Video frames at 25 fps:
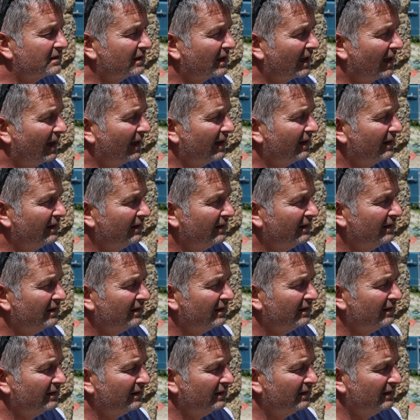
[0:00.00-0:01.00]
get
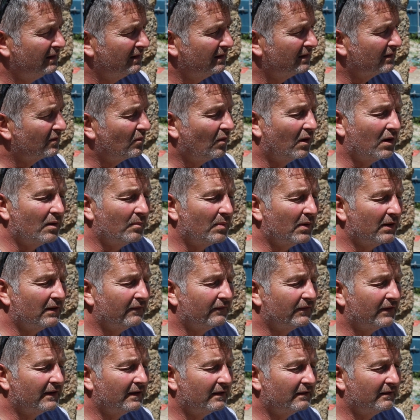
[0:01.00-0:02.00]
quite a bit
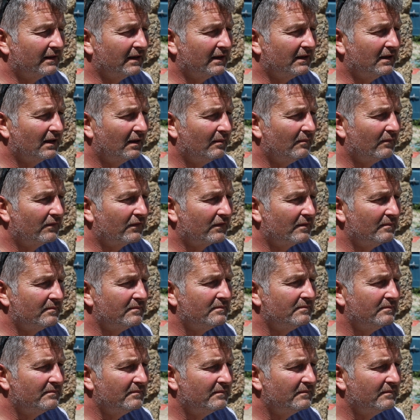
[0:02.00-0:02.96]
of their income from